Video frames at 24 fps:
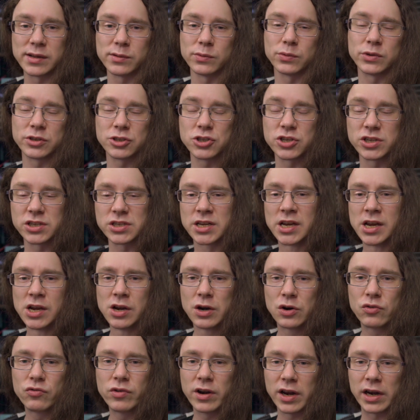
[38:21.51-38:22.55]
which is
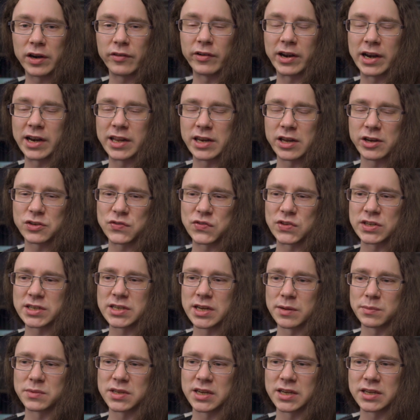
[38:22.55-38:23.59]
really, really nice for this
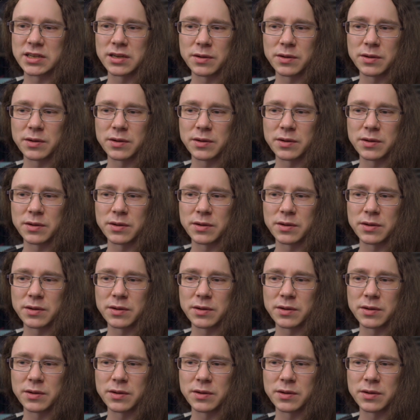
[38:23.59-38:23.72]
update.